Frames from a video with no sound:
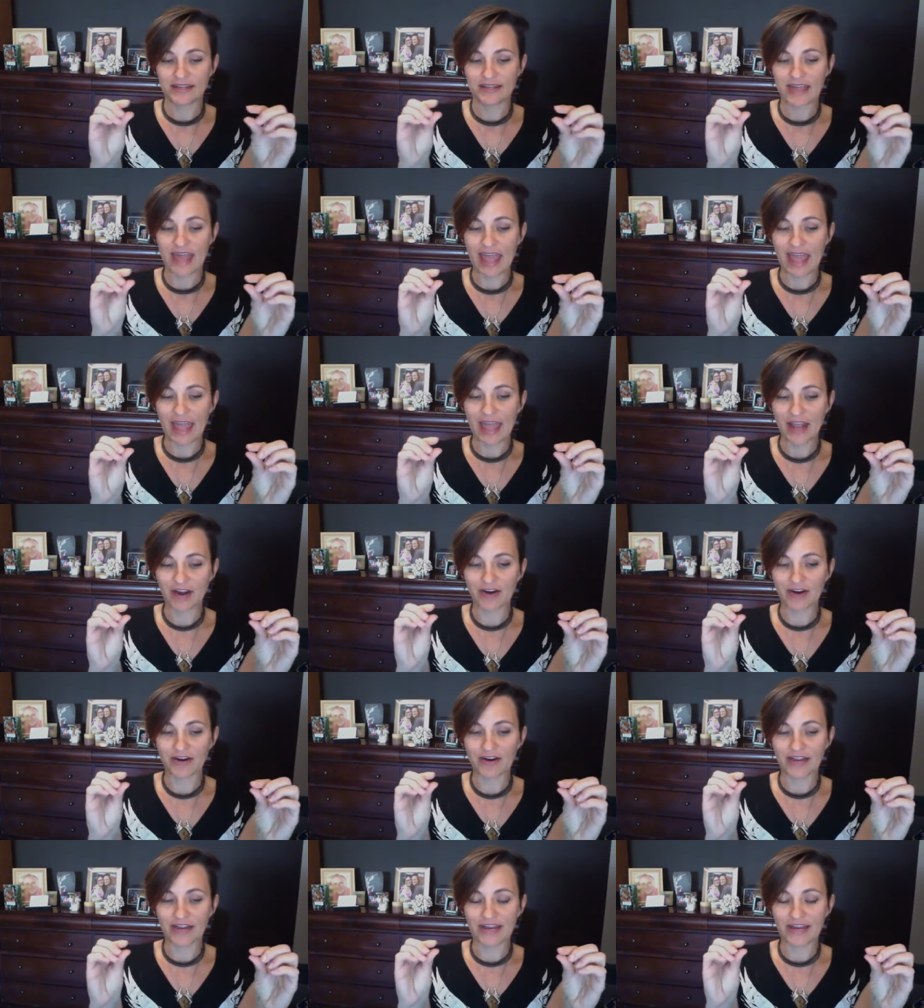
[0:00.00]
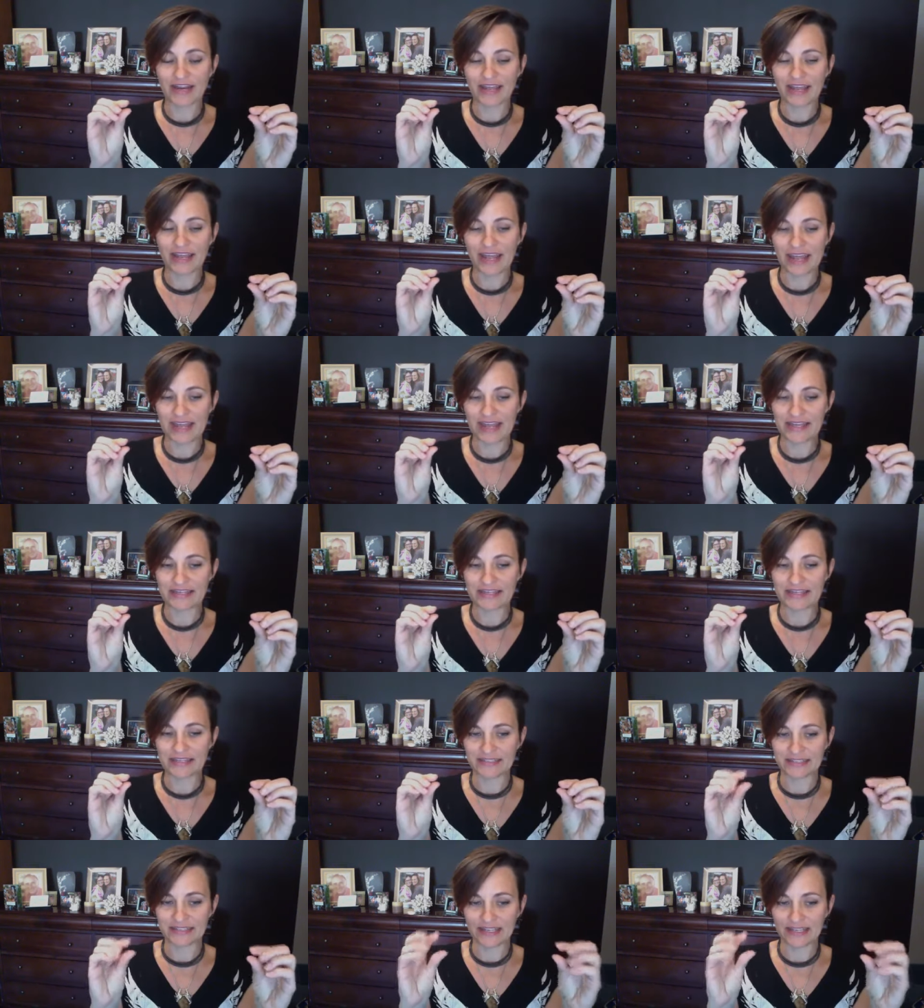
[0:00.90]
anger and hate
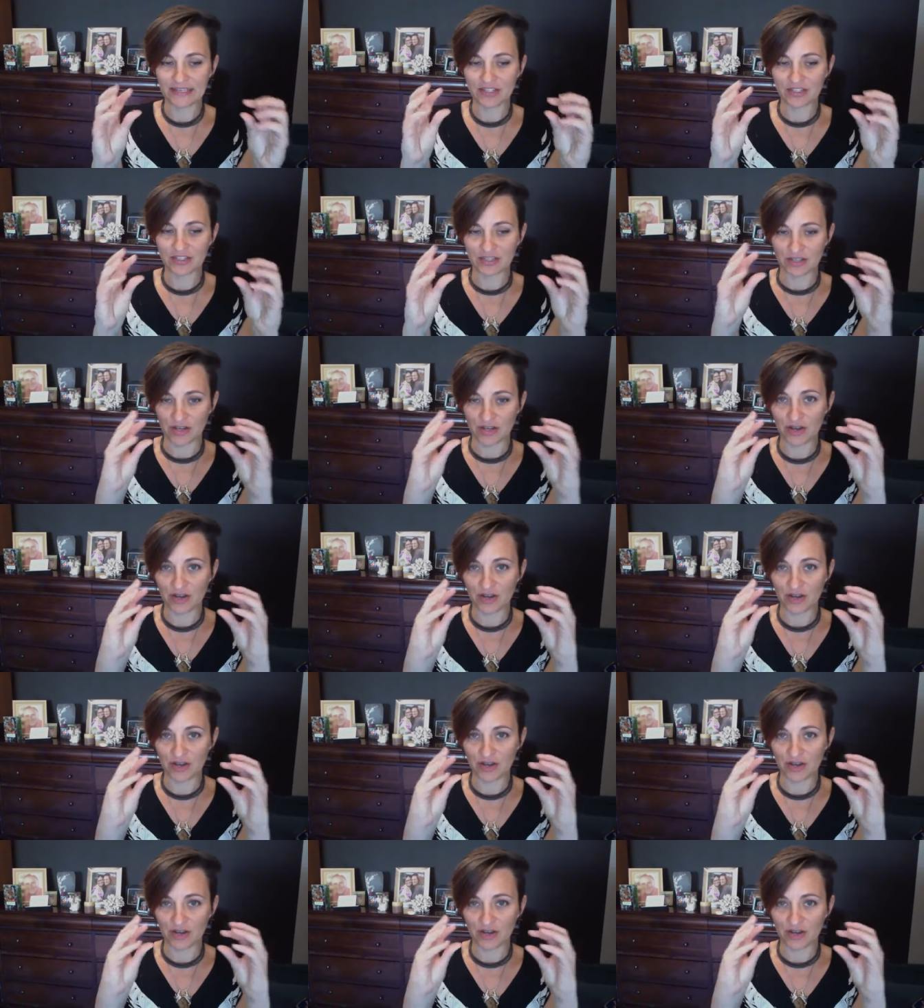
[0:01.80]
and tension